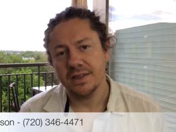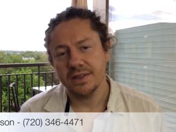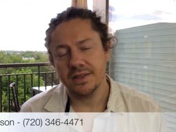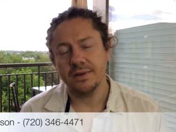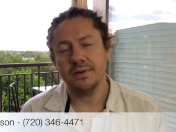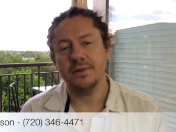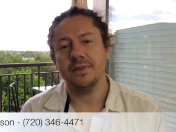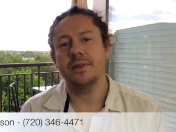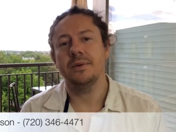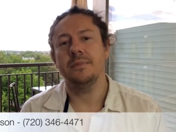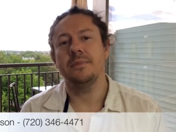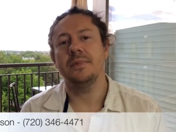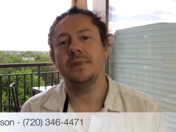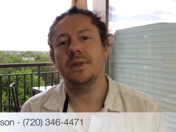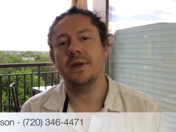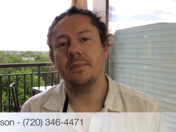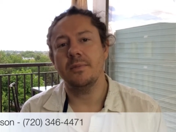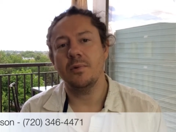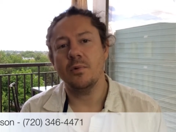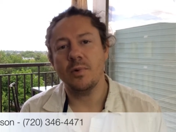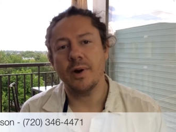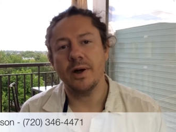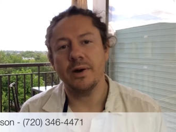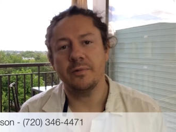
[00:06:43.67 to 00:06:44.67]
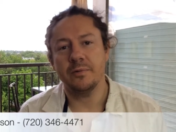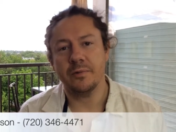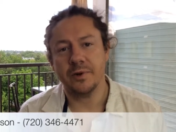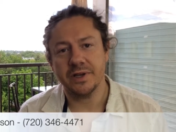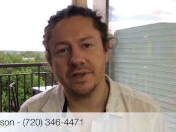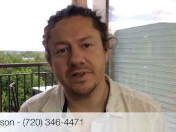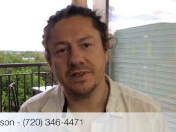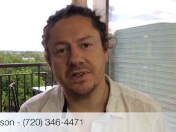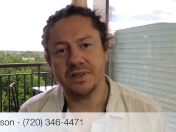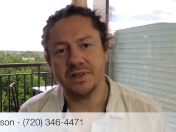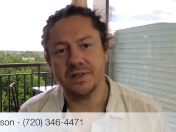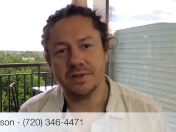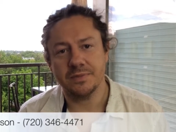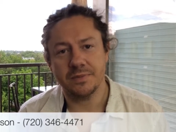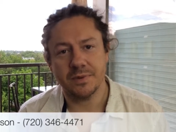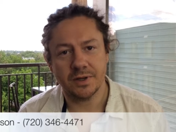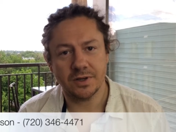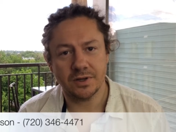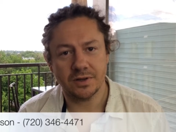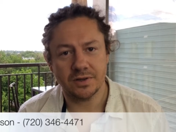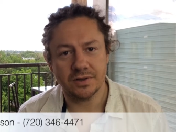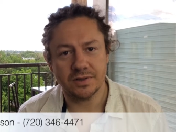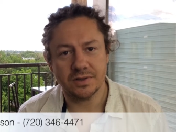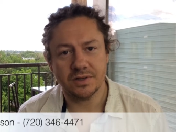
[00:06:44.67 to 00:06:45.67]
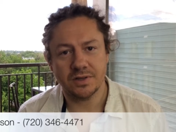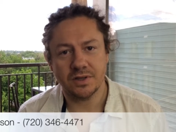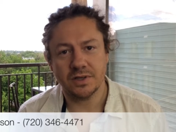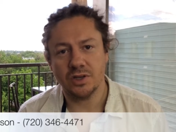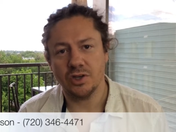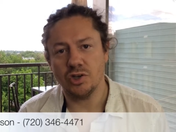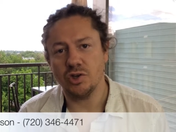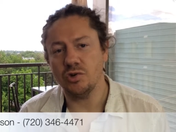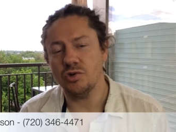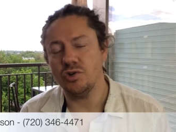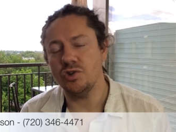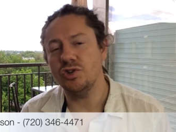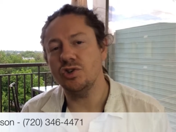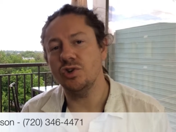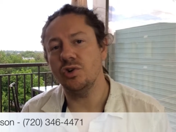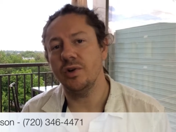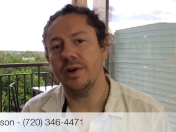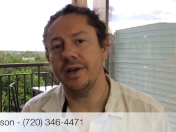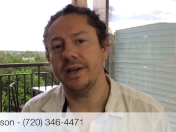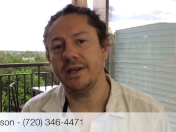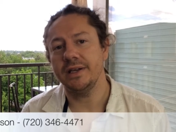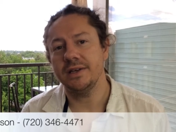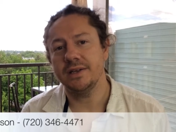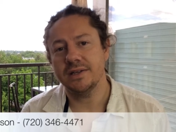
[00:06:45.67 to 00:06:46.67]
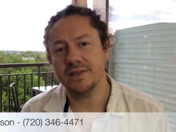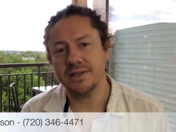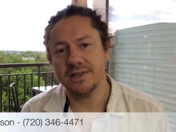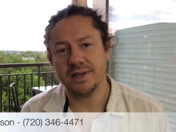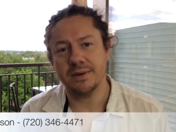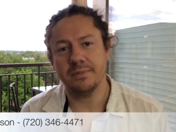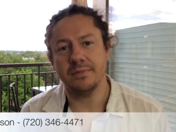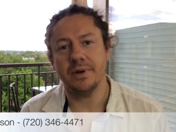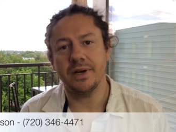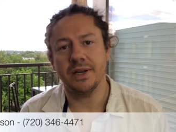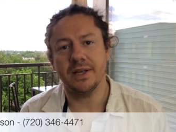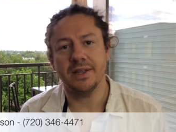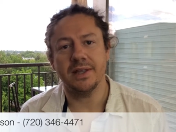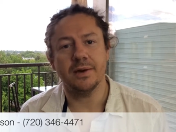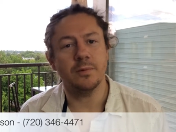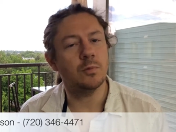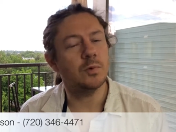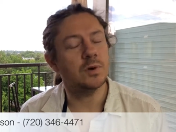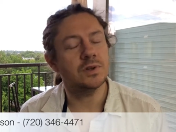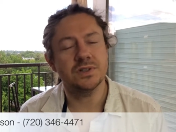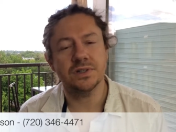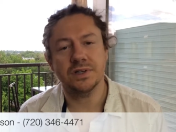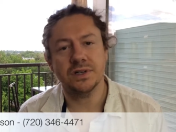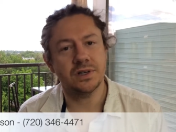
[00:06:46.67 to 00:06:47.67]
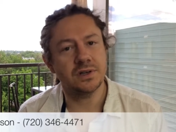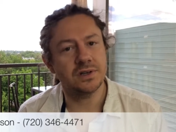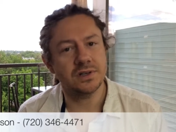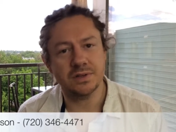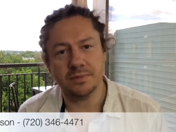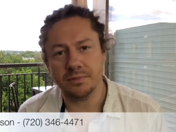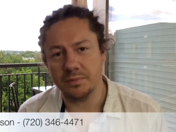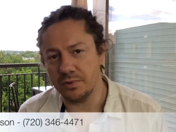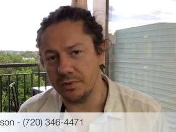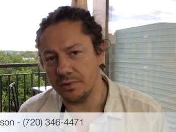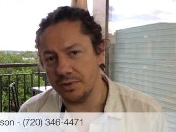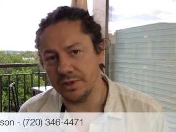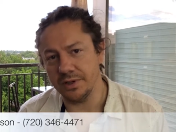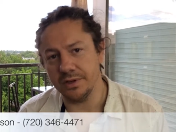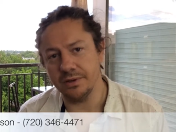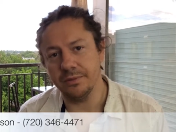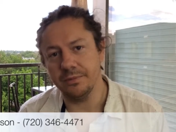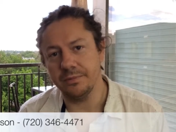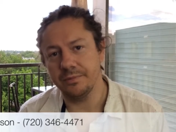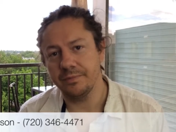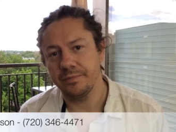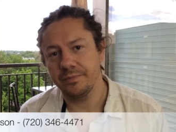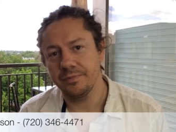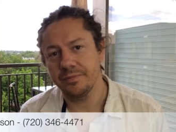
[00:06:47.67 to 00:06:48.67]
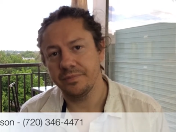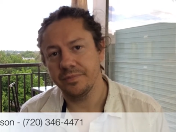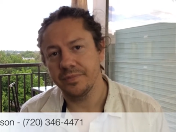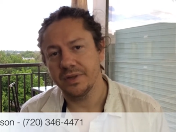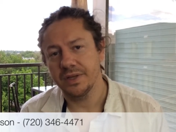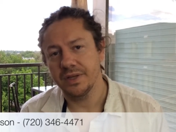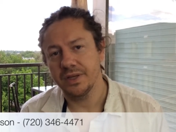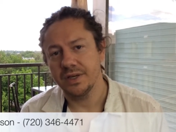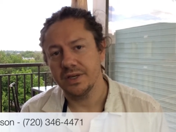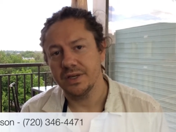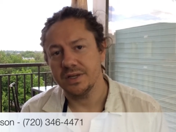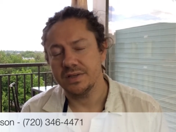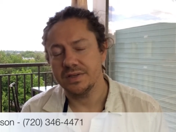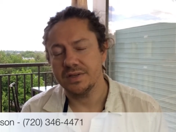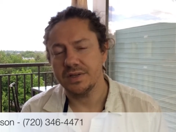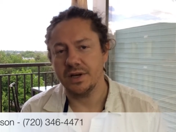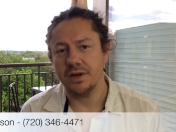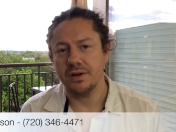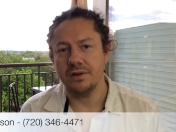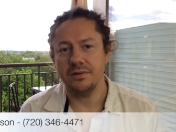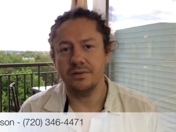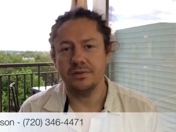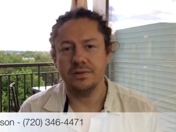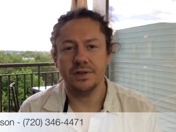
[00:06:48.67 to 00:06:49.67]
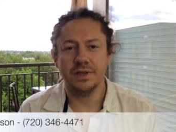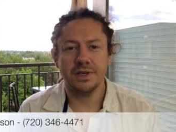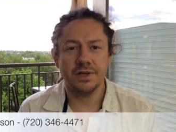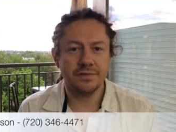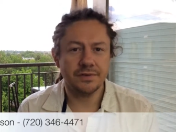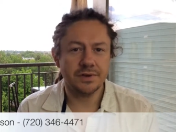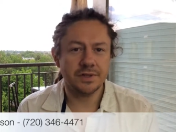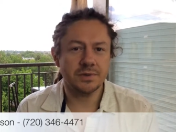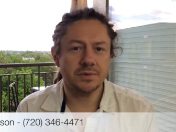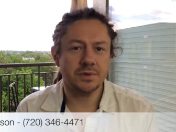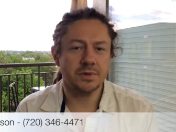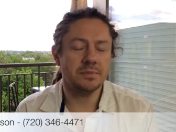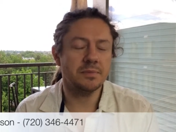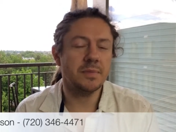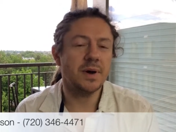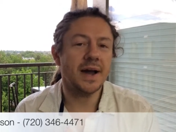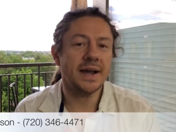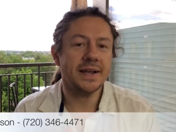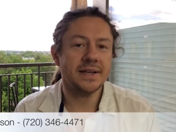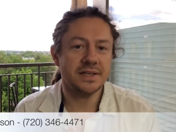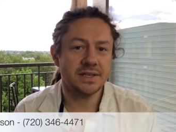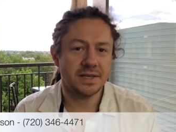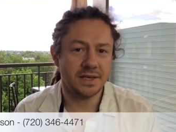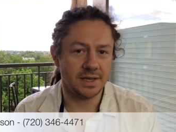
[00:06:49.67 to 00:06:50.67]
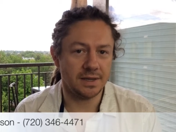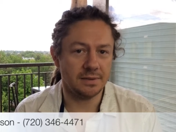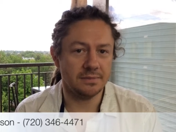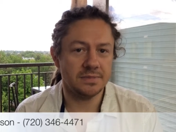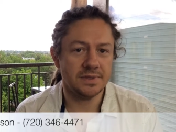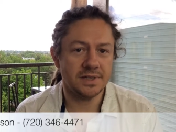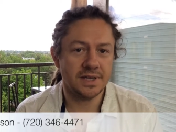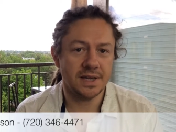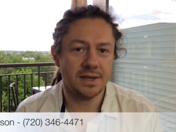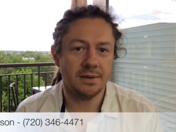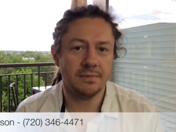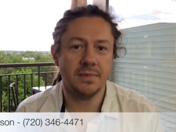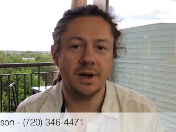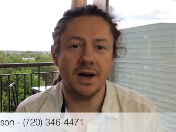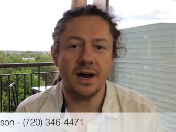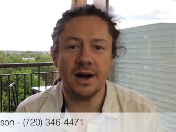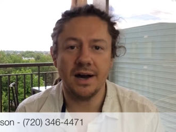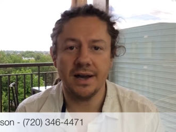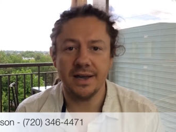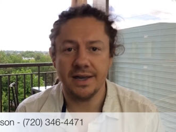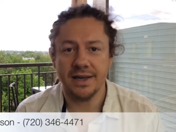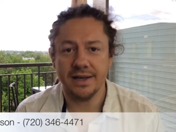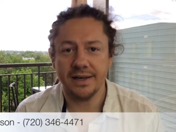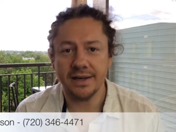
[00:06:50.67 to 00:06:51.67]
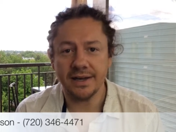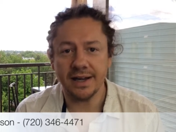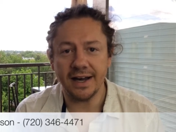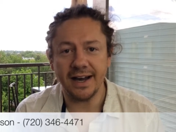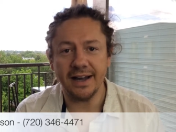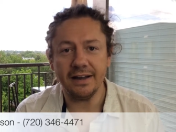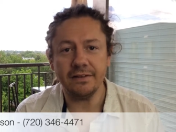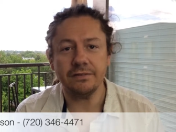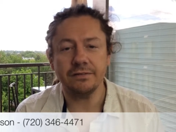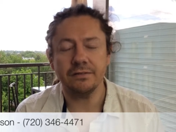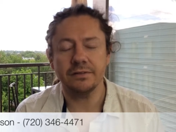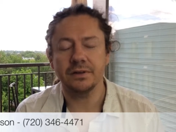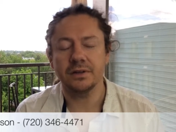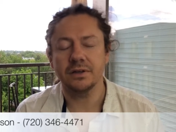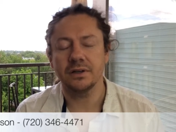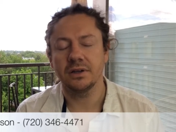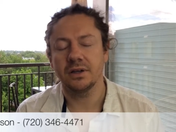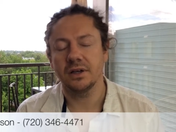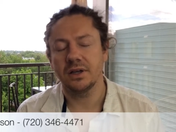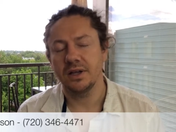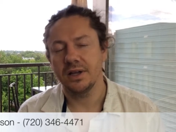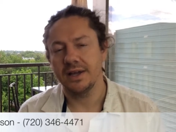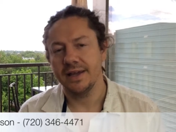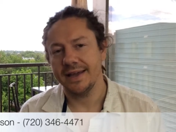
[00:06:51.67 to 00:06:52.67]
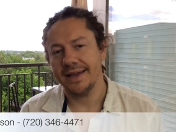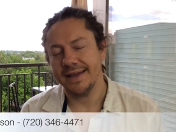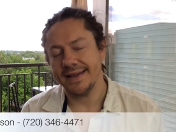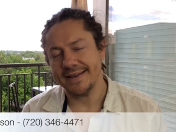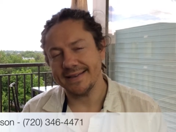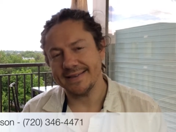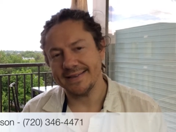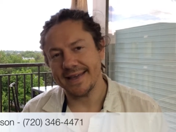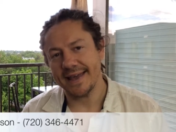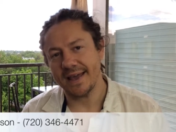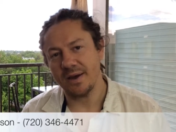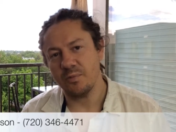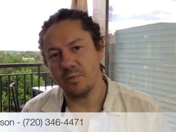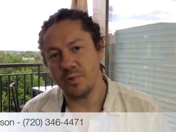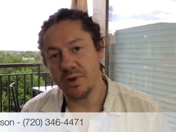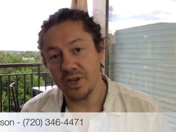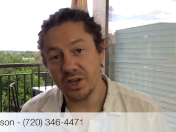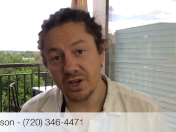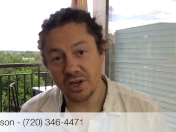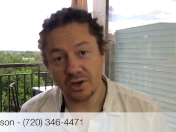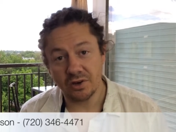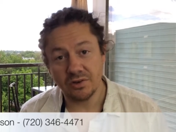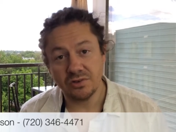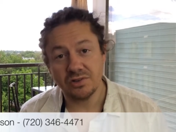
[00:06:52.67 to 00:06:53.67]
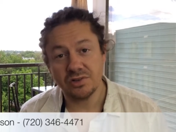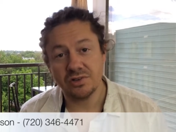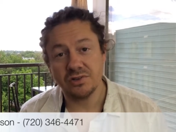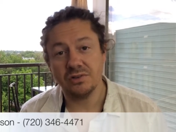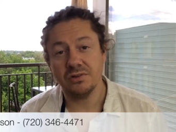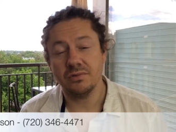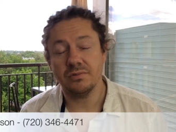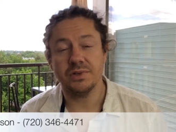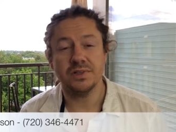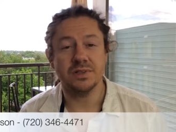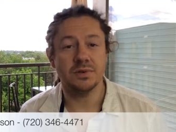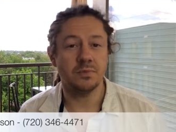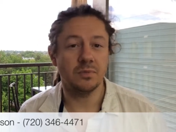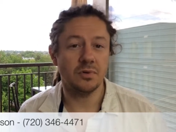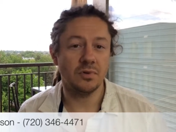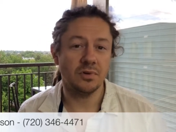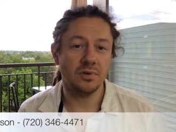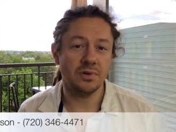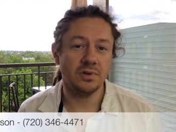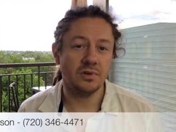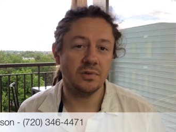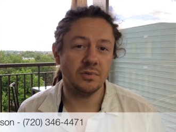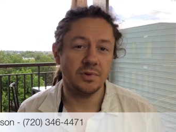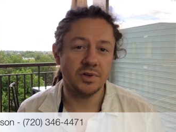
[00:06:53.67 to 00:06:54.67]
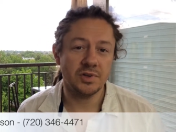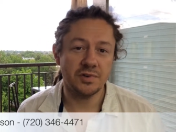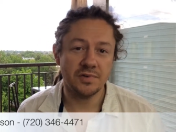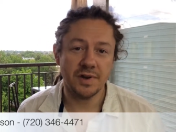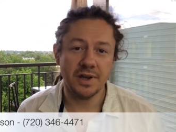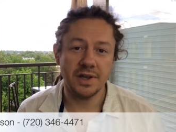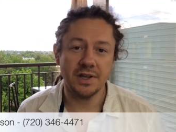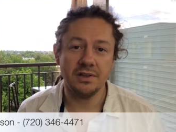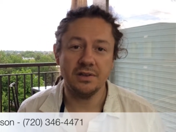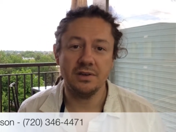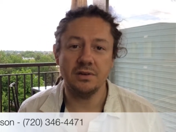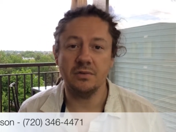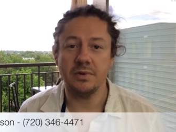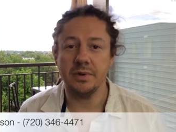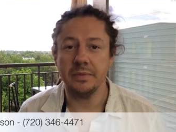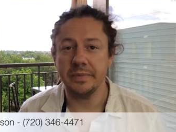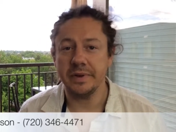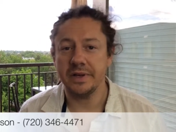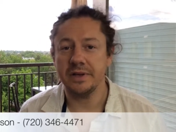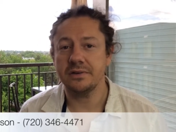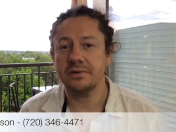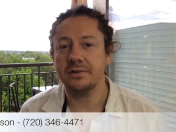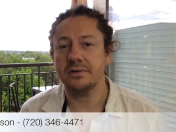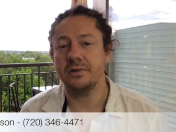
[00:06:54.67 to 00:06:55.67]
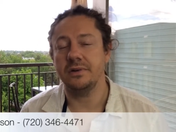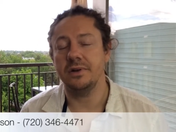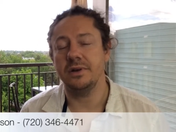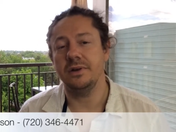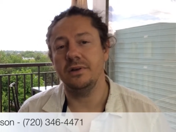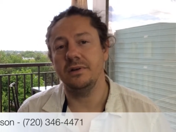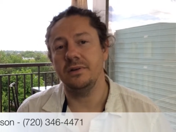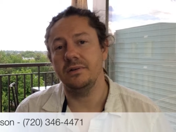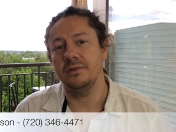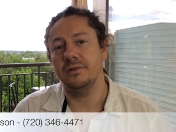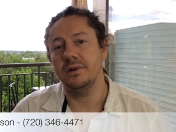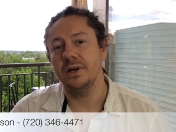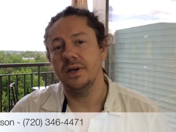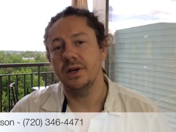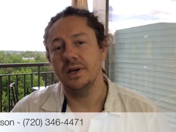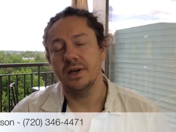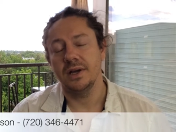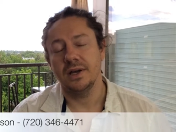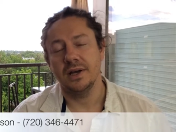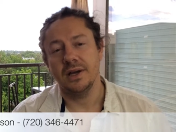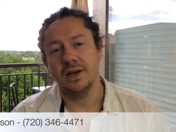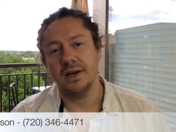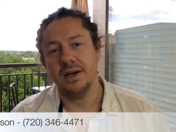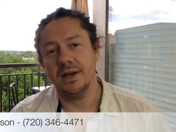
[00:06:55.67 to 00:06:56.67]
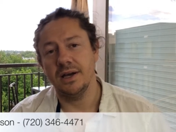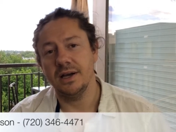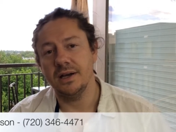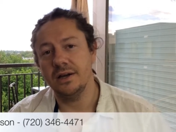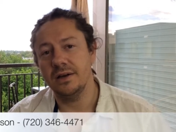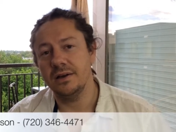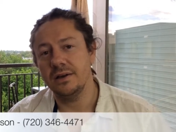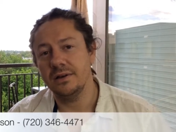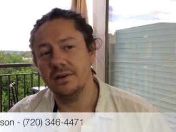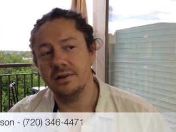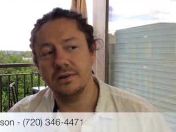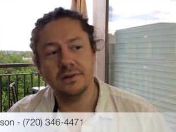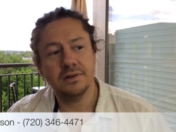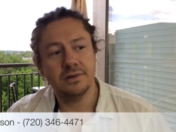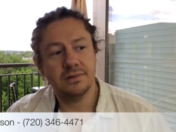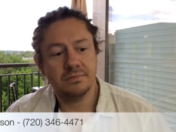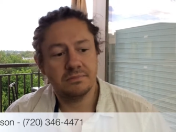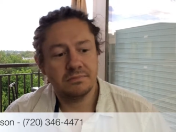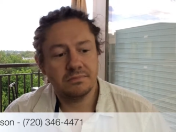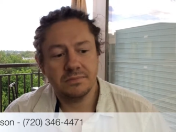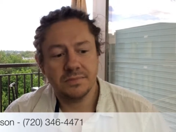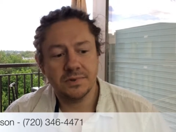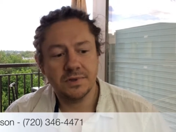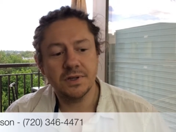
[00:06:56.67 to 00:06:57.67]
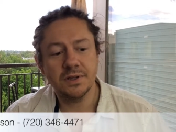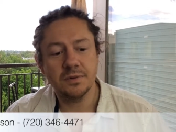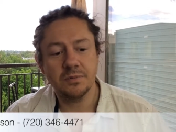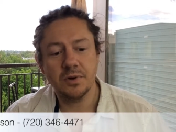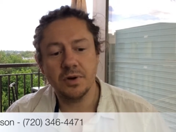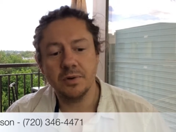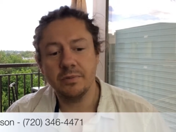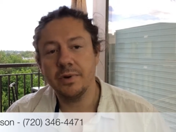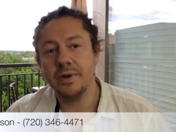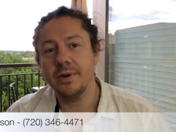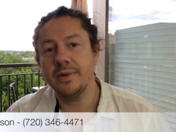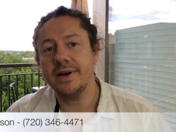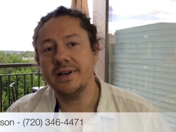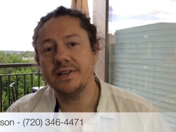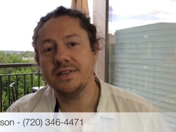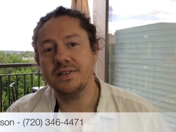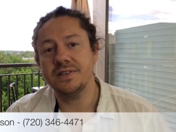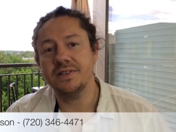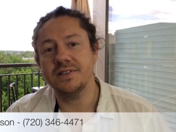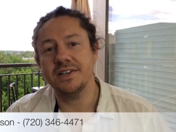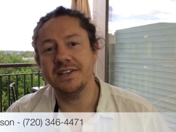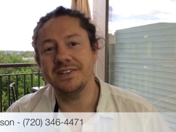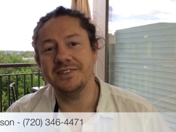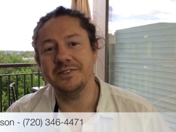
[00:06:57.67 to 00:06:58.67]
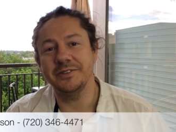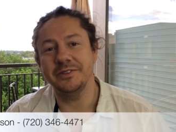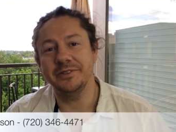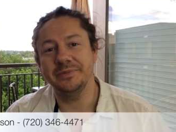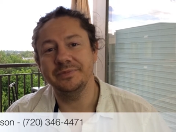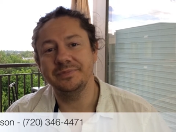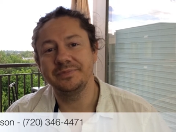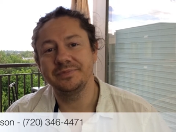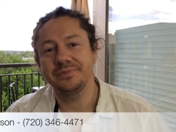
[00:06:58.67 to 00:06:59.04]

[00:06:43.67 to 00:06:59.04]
the, the number one reason is because you joined somebody that wasn't going to support you. So, the difference with my team, Team Isa Life, is that we coach you, we support you, we train you, we mentor you, uh, to the point where you are successful.